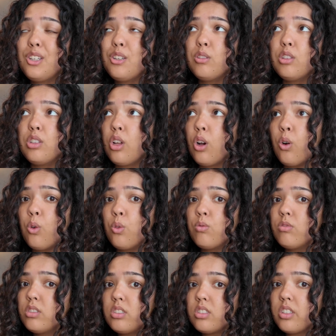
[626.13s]
You
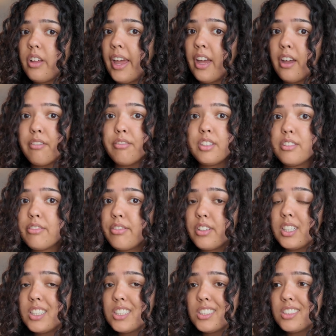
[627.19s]
don't have to
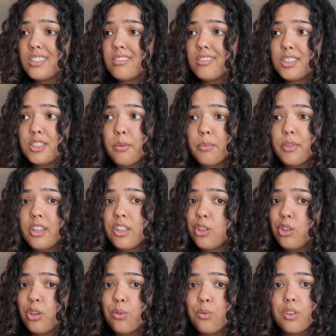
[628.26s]
finish something
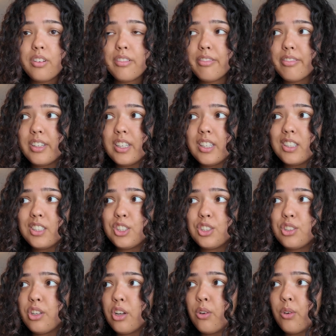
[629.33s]
you don't want to finish.
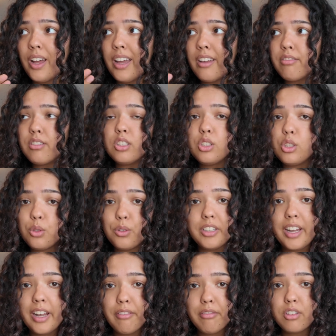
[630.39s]
You don't have to do
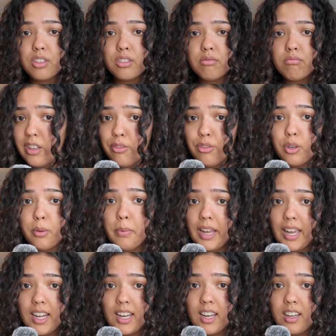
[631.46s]
it ever. If you're
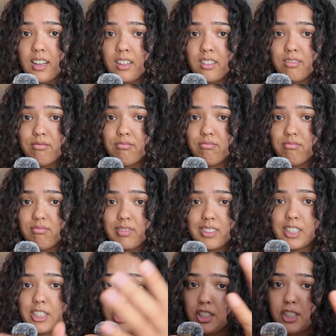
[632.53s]
bad at it,
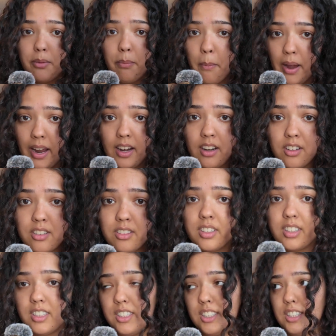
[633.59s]
doesn't matter
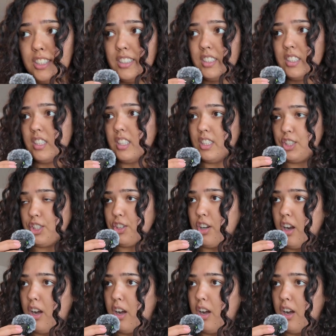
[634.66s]
because it's your